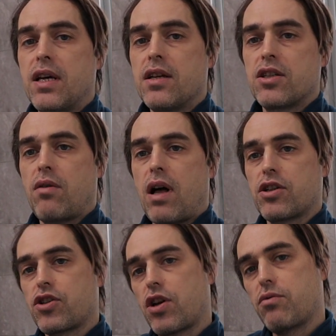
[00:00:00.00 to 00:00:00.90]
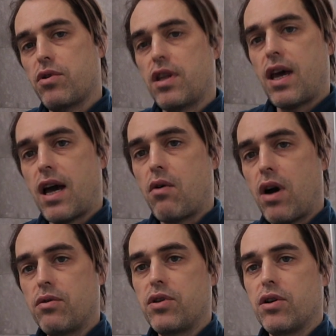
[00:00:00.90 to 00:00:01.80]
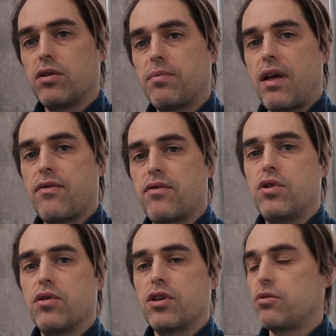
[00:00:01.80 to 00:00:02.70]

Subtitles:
So I'll show you now how the old bathroom looked.